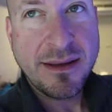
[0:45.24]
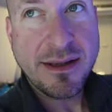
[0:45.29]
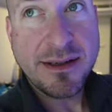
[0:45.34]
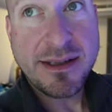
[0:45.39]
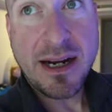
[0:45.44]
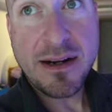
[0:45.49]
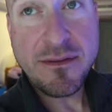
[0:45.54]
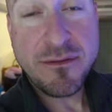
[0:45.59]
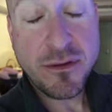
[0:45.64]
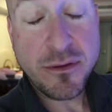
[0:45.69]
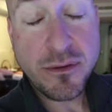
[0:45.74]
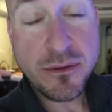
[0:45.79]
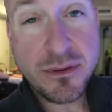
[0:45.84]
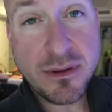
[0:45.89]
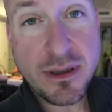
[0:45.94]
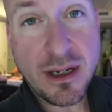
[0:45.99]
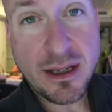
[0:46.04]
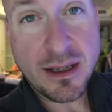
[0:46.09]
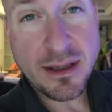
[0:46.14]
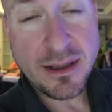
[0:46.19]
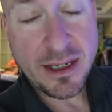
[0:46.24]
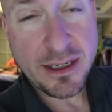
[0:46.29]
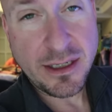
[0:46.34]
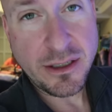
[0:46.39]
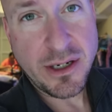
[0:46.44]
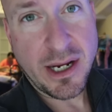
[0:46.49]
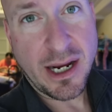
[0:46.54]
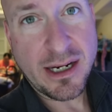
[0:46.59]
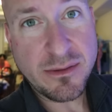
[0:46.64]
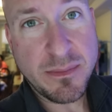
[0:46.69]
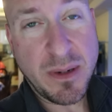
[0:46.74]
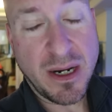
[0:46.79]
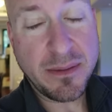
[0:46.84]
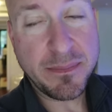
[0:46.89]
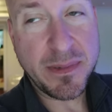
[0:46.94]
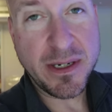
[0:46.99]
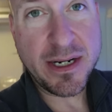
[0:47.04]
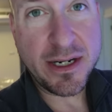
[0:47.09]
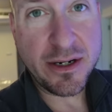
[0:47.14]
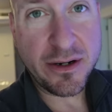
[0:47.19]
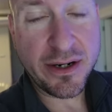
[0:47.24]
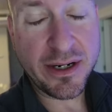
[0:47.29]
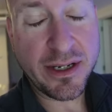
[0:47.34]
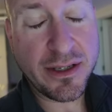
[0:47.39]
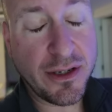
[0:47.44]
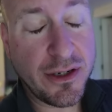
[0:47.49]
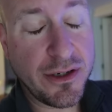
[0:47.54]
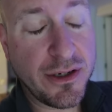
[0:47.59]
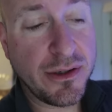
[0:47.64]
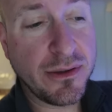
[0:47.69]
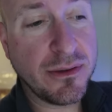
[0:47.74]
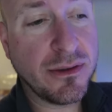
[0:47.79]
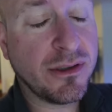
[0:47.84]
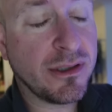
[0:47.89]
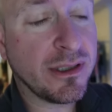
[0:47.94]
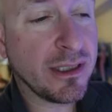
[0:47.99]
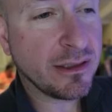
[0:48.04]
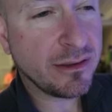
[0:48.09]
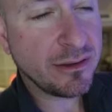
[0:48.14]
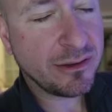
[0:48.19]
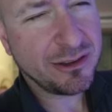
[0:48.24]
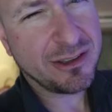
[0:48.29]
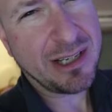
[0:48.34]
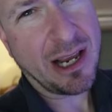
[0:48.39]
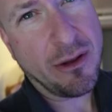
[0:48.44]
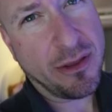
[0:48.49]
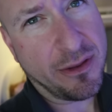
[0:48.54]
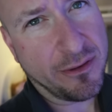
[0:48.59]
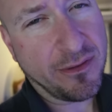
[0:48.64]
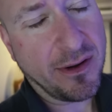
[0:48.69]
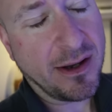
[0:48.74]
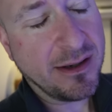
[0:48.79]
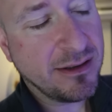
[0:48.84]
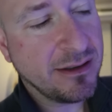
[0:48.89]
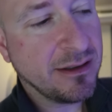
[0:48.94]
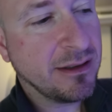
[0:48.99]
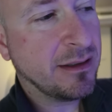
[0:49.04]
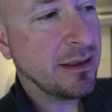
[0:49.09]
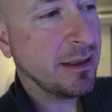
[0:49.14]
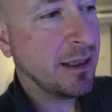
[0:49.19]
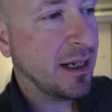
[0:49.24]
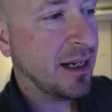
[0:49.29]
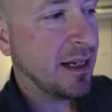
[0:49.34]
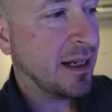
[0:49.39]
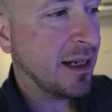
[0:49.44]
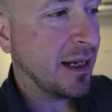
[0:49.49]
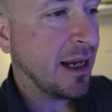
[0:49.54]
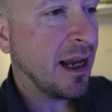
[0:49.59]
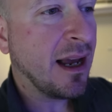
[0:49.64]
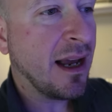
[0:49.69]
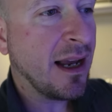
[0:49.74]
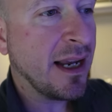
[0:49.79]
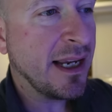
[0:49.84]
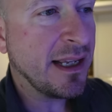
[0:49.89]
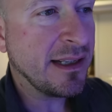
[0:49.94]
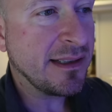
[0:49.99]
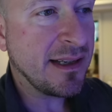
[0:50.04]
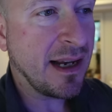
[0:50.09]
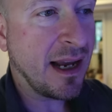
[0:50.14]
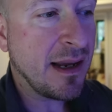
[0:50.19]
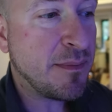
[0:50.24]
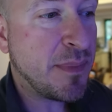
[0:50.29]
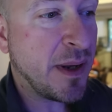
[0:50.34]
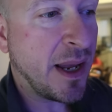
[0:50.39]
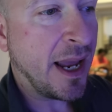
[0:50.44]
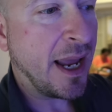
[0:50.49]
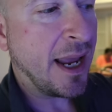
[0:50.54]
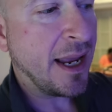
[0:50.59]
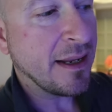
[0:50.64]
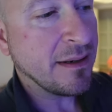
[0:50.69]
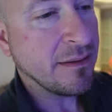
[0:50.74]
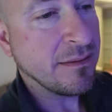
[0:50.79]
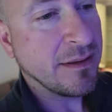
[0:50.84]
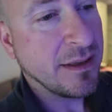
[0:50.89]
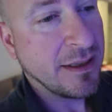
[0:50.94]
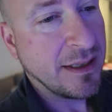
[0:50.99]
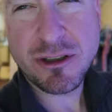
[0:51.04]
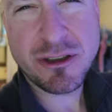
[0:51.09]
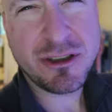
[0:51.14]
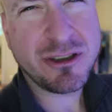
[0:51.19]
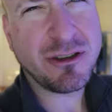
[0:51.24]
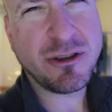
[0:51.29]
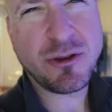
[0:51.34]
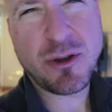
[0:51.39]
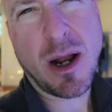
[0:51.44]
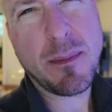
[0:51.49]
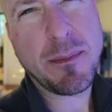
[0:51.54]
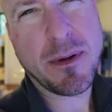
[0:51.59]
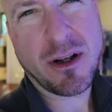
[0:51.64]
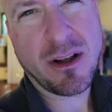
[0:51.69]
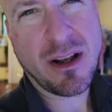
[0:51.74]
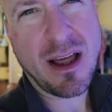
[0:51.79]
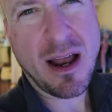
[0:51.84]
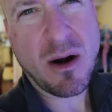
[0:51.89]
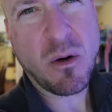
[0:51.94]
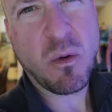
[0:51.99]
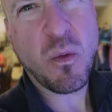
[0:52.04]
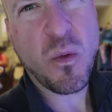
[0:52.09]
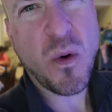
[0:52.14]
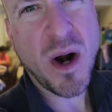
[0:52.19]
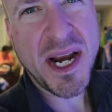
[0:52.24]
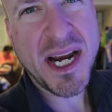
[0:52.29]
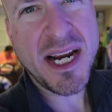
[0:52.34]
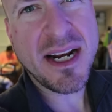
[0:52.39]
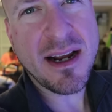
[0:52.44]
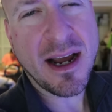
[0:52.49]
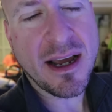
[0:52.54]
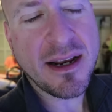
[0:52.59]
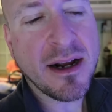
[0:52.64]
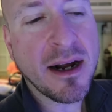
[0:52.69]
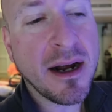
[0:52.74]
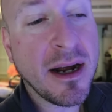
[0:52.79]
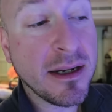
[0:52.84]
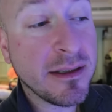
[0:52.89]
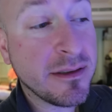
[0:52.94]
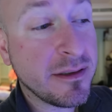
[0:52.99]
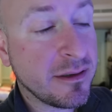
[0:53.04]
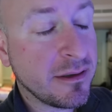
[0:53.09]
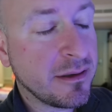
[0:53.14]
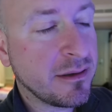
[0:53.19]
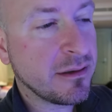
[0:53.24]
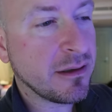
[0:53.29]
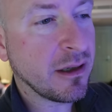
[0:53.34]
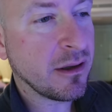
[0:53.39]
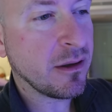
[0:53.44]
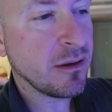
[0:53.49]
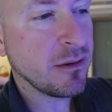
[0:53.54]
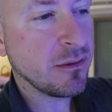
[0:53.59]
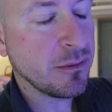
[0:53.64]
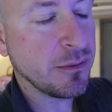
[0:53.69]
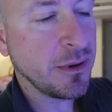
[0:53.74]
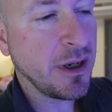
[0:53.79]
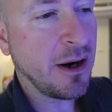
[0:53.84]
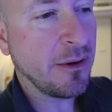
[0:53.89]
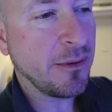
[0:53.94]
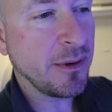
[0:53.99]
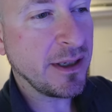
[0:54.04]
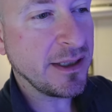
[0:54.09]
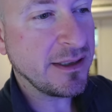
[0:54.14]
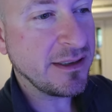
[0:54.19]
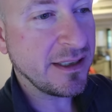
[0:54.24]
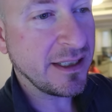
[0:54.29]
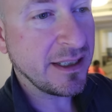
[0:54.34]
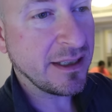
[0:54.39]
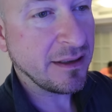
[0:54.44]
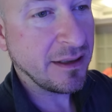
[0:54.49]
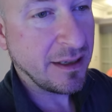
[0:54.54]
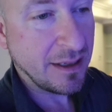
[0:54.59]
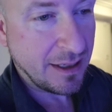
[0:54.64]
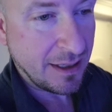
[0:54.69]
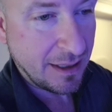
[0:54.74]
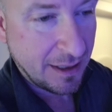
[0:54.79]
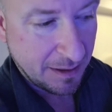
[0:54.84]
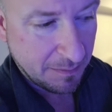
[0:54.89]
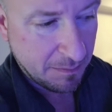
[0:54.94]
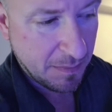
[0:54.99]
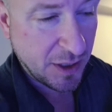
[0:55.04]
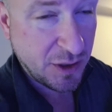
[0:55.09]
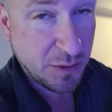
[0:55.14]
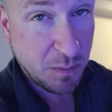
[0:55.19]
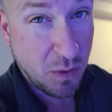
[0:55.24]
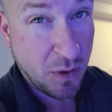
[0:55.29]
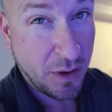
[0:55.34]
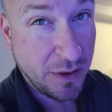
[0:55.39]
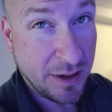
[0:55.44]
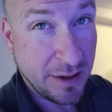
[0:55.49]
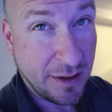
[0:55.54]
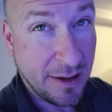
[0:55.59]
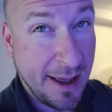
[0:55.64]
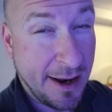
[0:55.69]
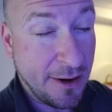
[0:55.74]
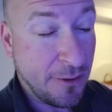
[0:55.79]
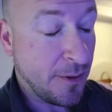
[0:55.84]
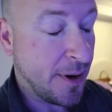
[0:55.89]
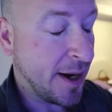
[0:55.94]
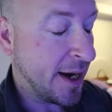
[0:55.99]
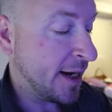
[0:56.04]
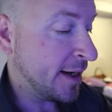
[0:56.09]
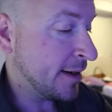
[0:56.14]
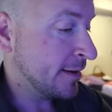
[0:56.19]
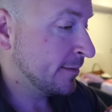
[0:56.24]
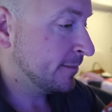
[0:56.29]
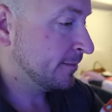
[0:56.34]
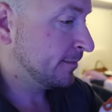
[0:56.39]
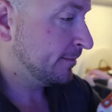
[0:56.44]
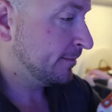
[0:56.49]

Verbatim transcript: The typhoon uh, that you guys might have been hearing in the news is south of us. Uh, hit Taipei and just dropping a lot of rain on us. So we're not really seeing much more than a lot of rain.